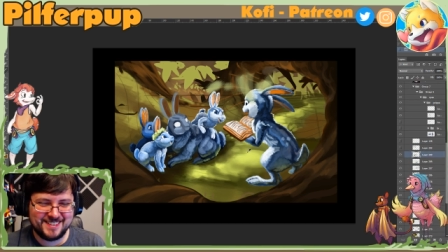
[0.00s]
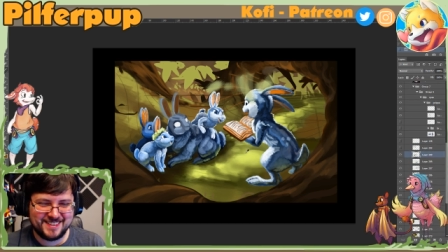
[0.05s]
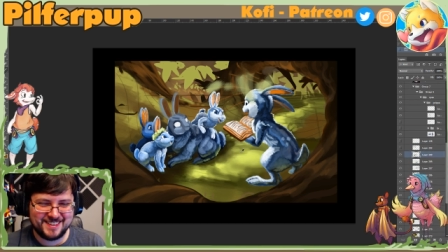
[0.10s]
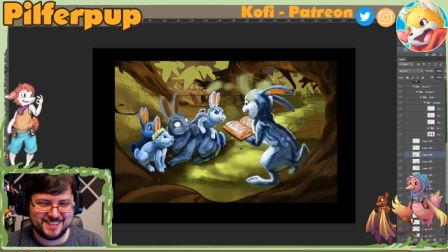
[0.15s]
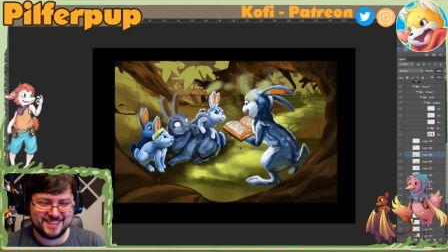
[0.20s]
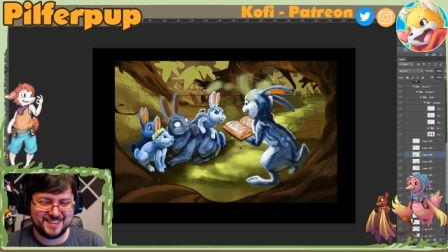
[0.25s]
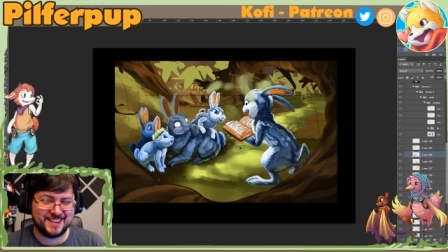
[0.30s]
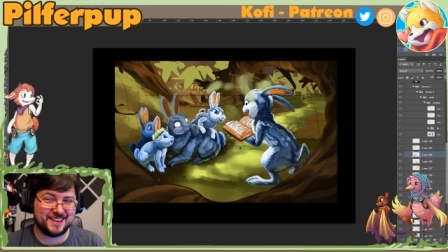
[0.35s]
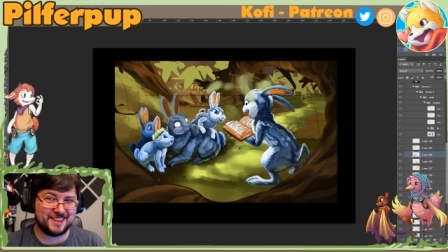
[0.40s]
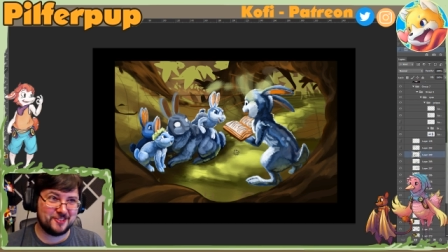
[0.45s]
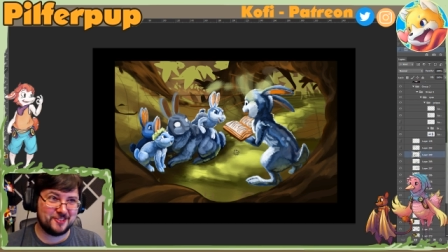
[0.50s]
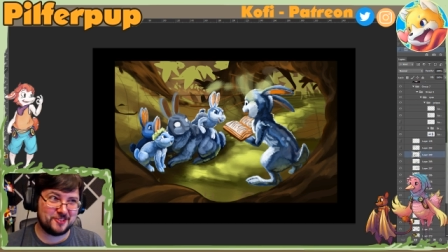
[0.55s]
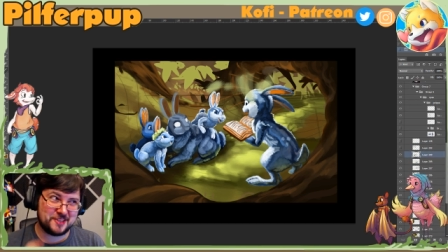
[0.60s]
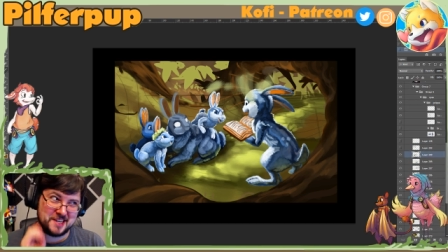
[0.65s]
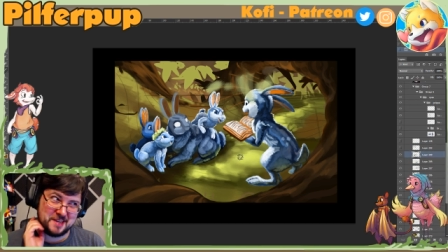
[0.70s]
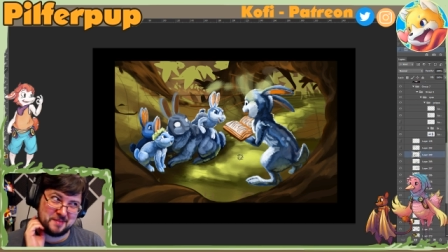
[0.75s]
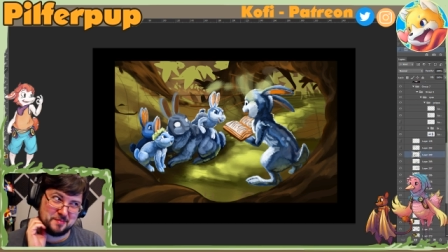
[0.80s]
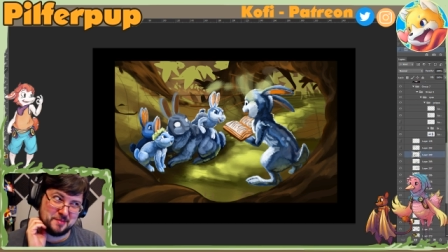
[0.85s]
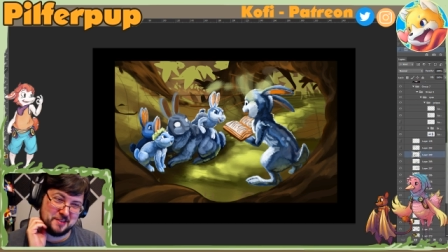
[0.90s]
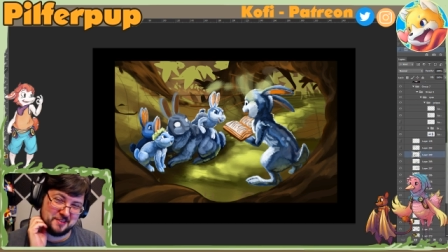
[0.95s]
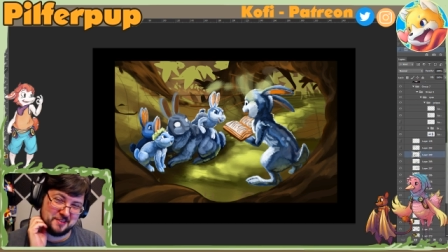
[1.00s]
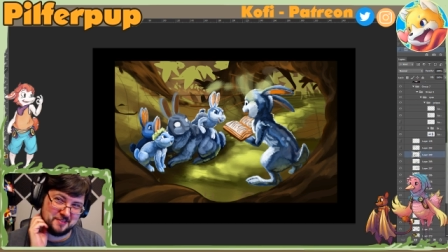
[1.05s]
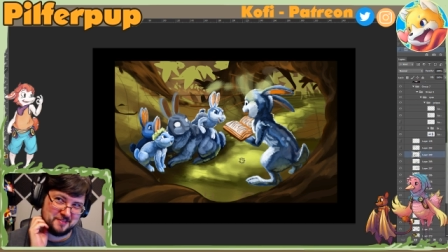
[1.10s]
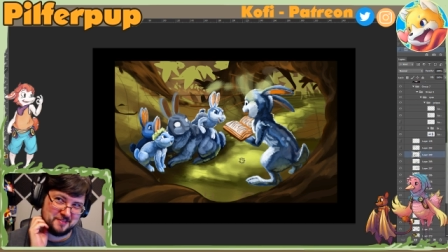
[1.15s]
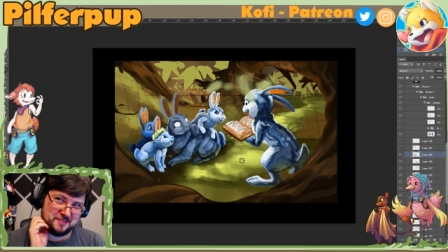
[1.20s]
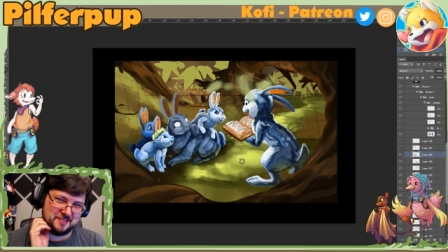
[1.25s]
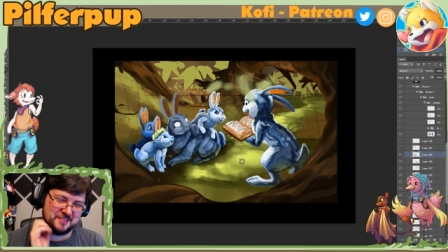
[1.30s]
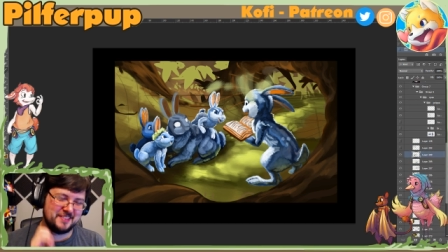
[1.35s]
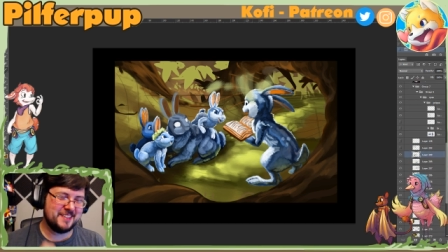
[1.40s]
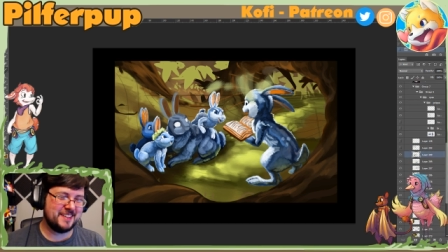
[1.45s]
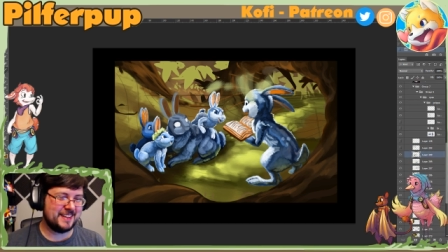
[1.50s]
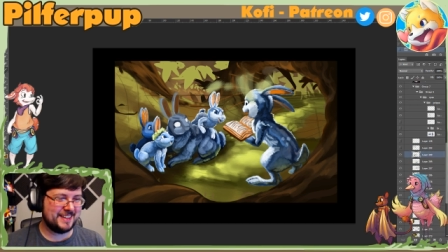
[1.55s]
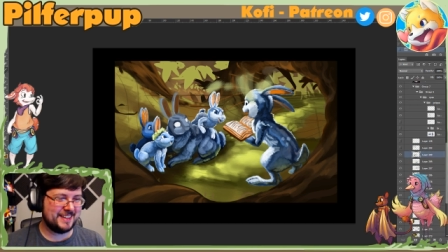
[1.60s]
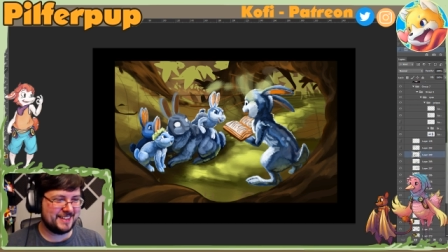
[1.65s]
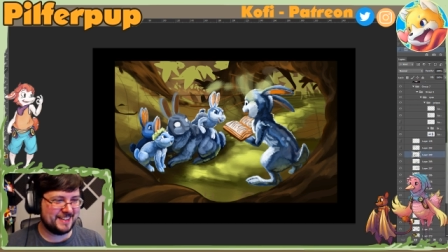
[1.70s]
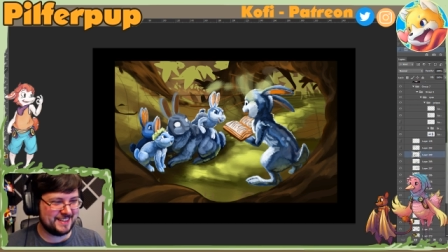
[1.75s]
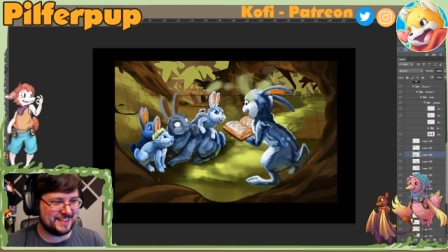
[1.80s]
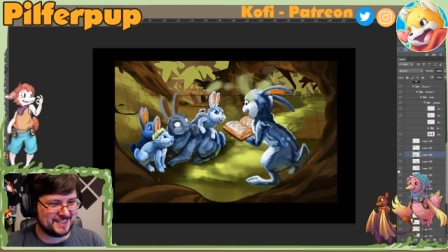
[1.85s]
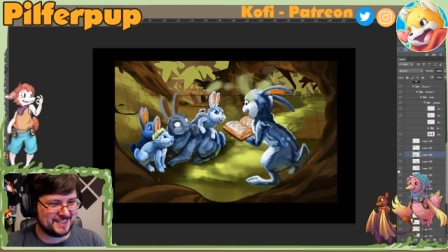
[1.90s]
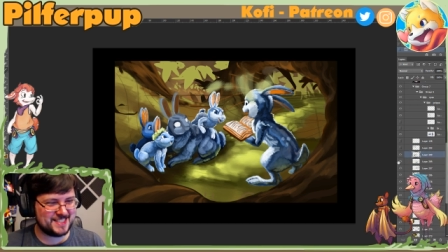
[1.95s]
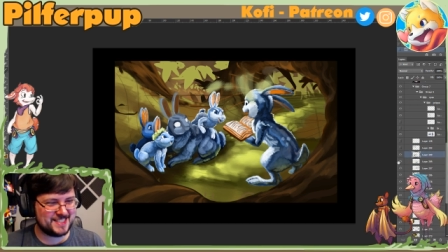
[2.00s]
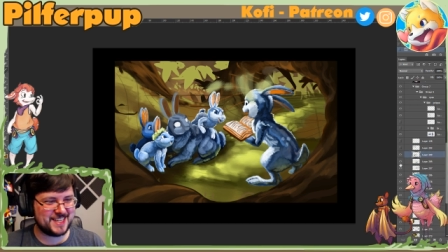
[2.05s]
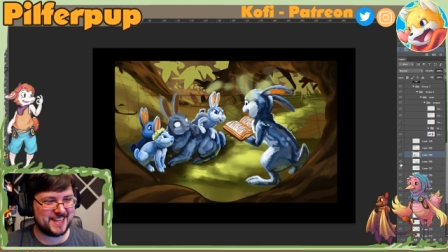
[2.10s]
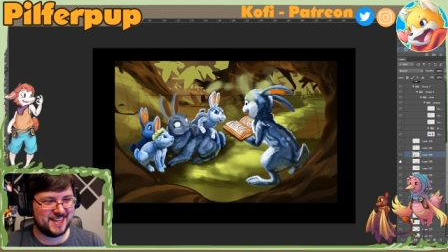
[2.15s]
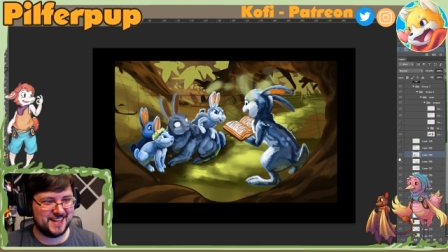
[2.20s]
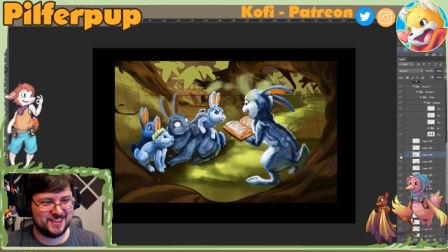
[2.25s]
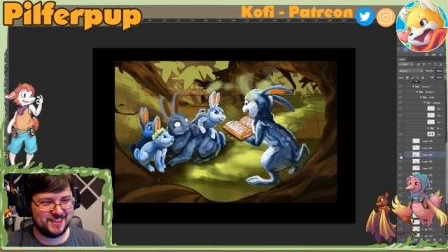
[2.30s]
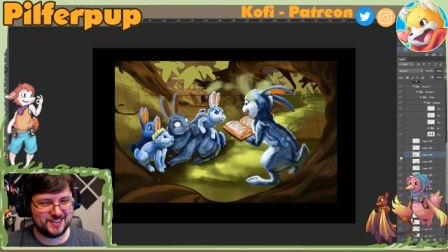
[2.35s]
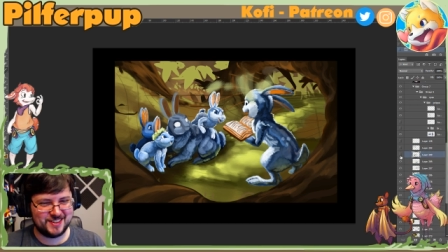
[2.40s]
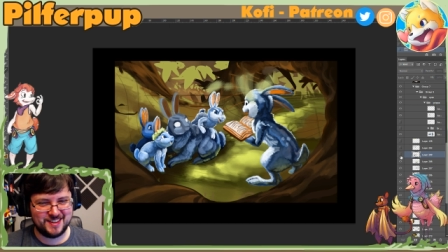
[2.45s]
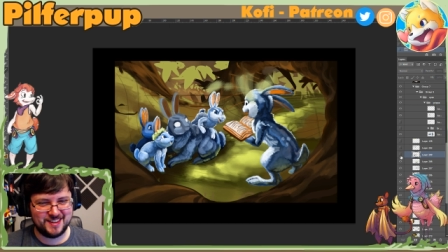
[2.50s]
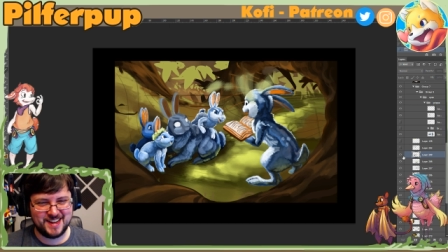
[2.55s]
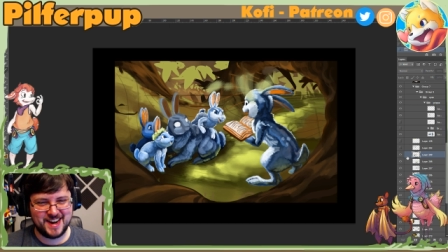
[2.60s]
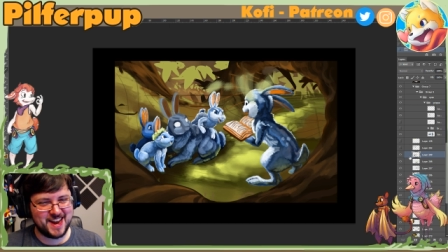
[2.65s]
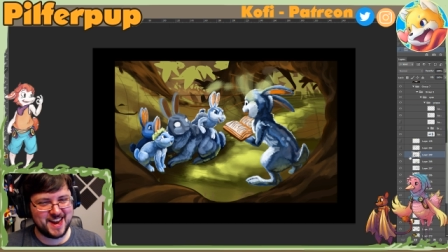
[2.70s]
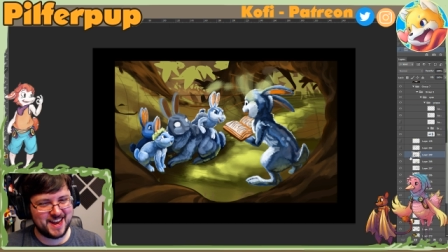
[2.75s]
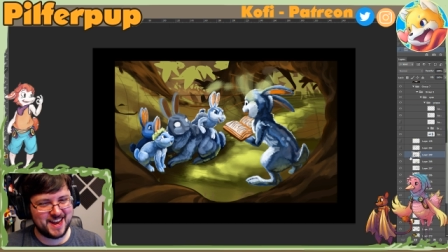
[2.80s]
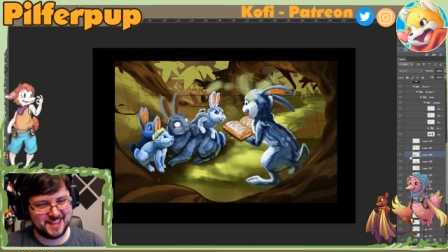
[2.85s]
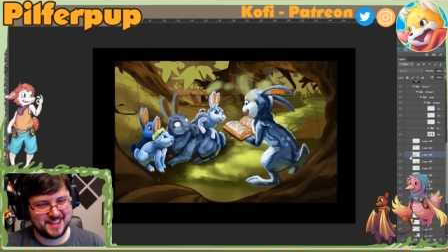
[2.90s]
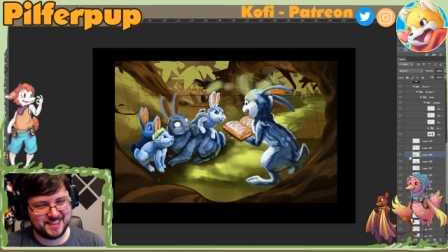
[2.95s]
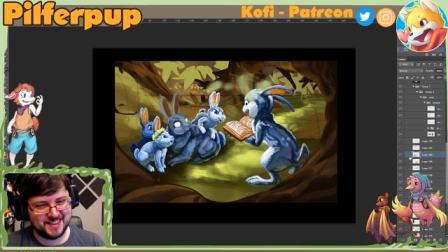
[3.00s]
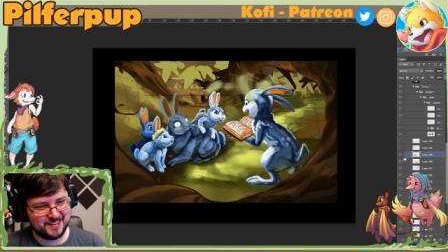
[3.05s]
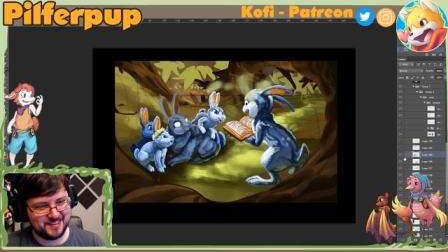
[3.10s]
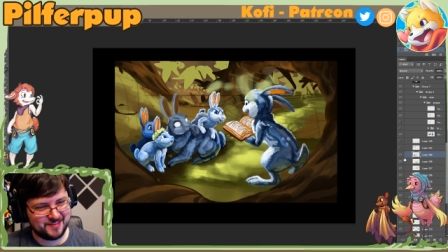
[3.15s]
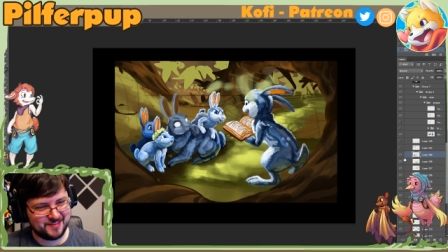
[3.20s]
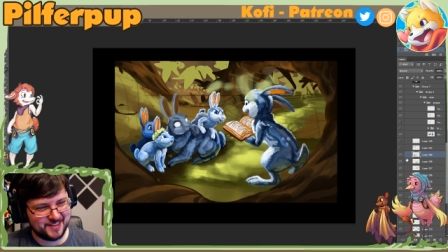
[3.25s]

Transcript: You're like, okay, Pilf. It's getting a little out of hand there,